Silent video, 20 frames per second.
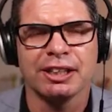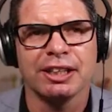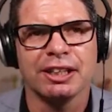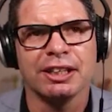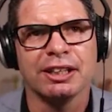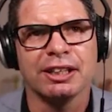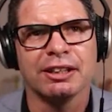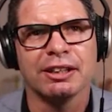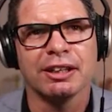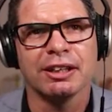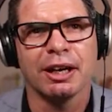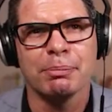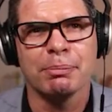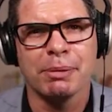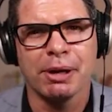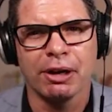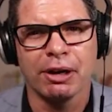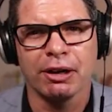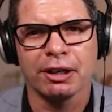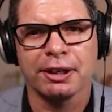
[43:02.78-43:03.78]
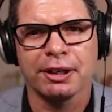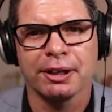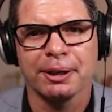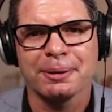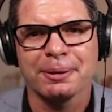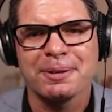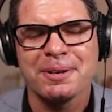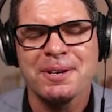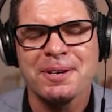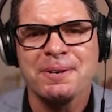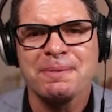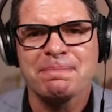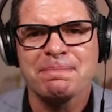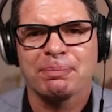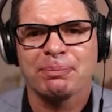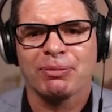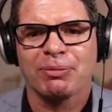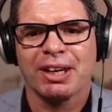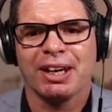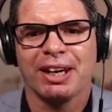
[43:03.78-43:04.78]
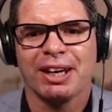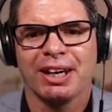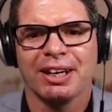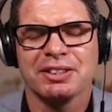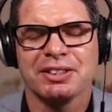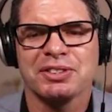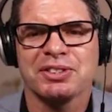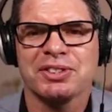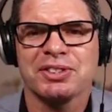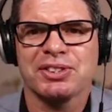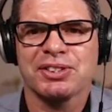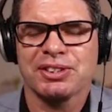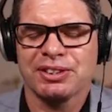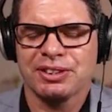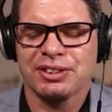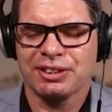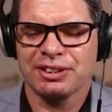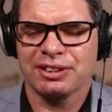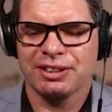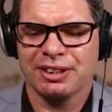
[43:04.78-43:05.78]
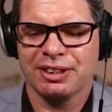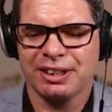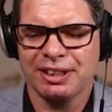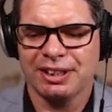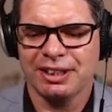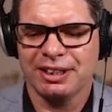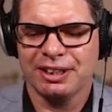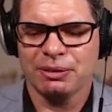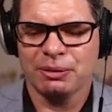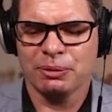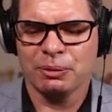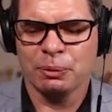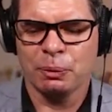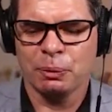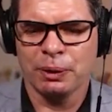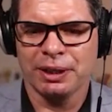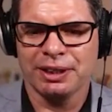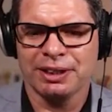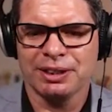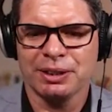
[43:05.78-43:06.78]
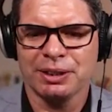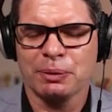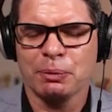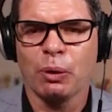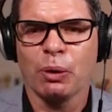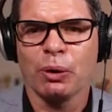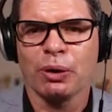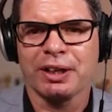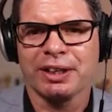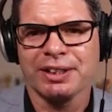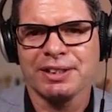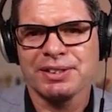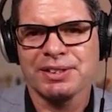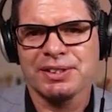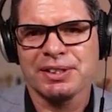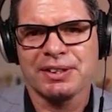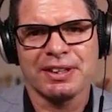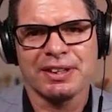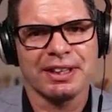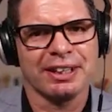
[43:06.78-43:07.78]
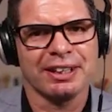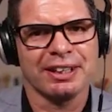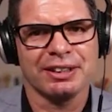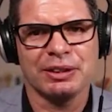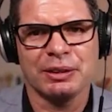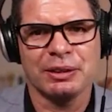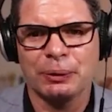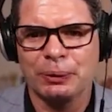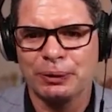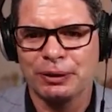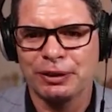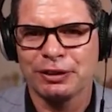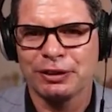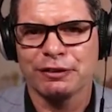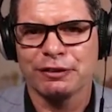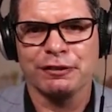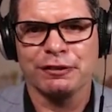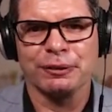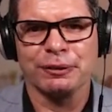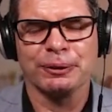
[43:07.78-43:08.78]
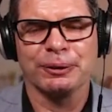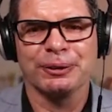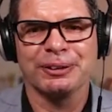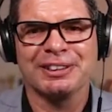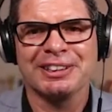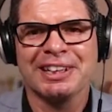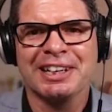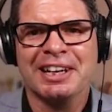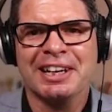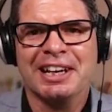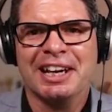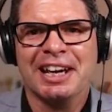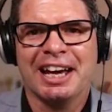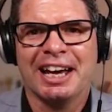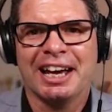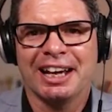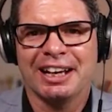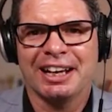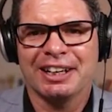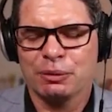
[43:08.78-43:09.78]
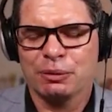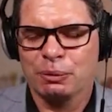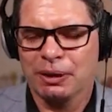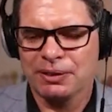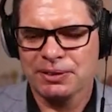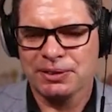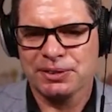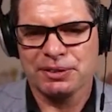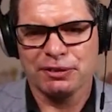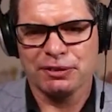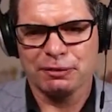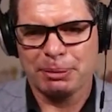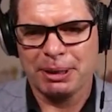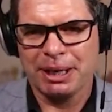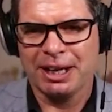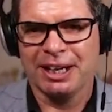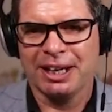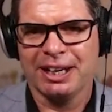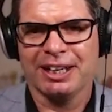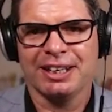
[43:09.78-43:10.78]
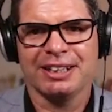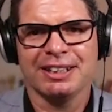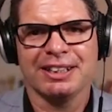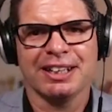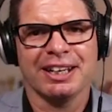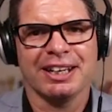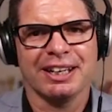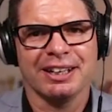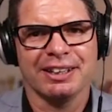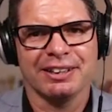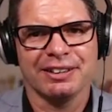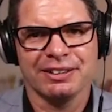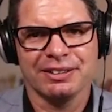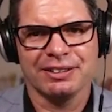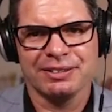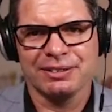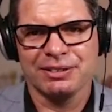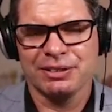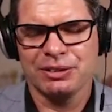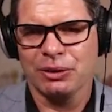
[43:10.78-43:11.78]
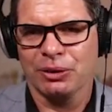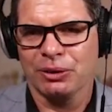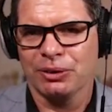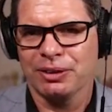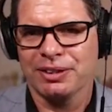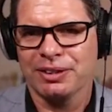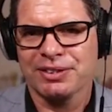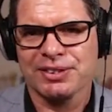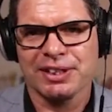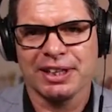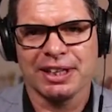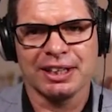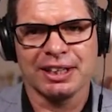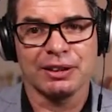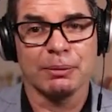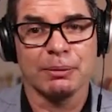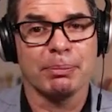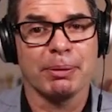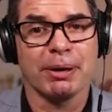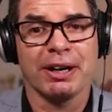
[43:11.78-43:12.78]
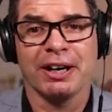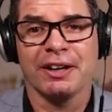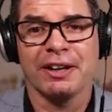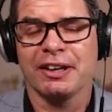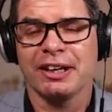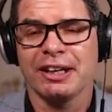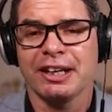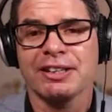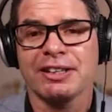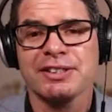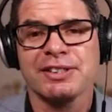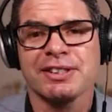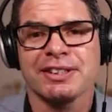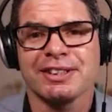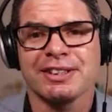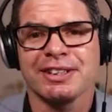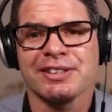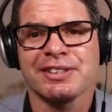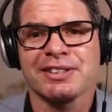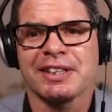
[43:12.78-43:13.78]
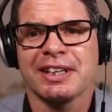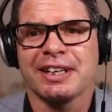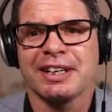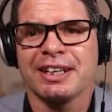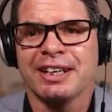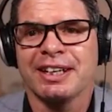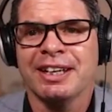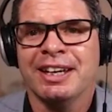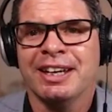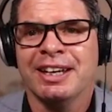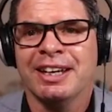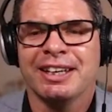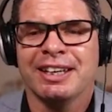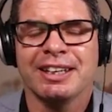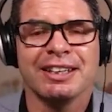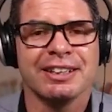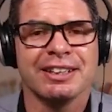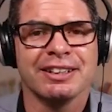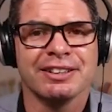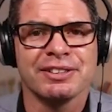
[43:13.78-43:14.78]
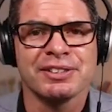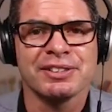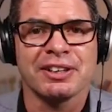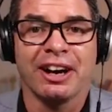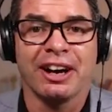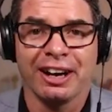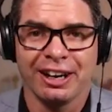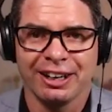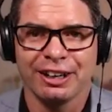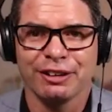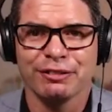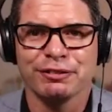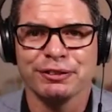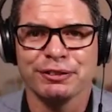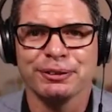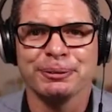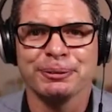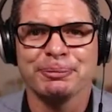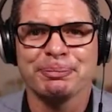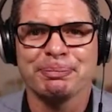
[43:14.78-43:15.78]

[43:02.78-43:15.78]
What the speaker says: in America, and when you walk into there and you order your food, and once you've paid and, you know, it's saying goodbye, the last thing they say is, I love you.